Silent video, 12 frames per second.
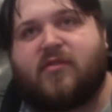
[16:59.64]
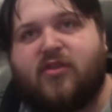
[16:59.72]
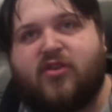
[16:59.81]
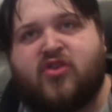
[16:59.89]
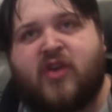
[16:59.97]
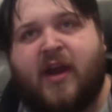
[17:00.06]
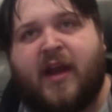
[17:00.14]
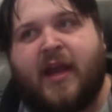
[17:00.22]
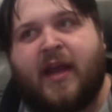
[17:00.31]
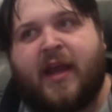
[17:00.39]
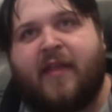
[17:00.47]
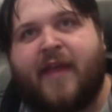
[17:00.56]
try to
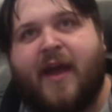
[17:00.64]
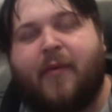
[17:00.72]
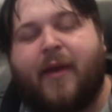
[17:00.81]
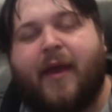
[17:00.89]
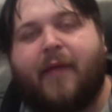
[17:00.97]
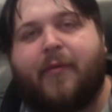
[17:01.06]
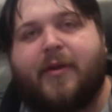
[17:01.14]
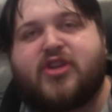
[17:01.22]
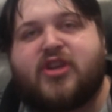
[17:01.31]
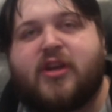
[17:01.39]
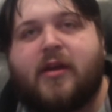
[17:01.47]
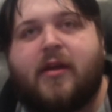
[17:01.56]
get in that way,
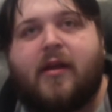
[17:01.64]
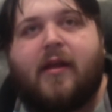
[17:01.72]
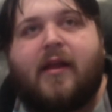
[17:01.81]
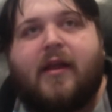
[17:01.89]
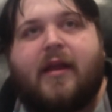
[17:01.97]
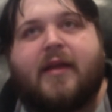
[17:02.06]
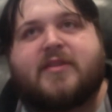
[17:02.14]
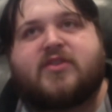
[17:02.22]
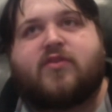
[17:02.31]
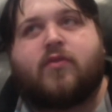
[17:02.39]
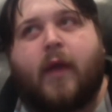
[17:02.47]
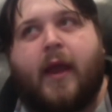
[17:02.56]
which is
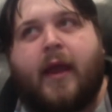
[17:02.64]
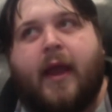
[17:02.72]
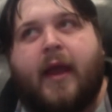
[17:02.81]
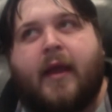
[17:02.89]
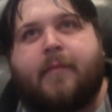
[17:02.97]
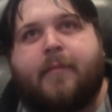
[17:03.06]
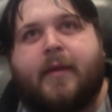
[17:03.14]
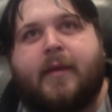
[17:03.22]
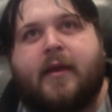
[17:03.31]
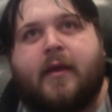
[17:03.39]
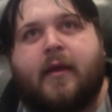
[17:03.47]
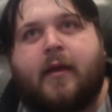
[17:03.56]
great. It can
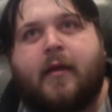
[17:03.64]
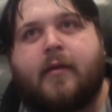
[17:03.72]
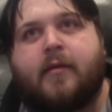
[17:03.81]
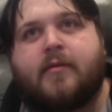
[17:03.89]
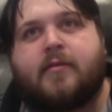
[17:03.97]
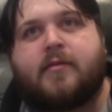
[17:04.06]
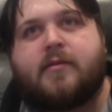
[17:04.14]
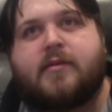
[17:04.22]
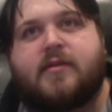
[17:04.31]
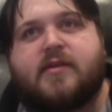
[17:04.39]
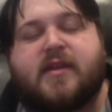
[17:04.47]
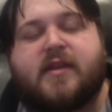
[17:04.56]
be
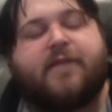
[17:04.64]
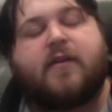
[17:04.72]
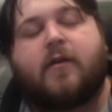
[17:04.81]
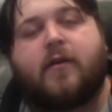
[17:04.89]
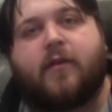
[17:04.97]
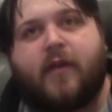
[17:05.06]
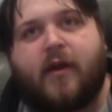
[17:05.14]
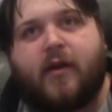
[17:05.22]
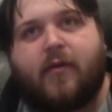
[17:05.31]
difficult though.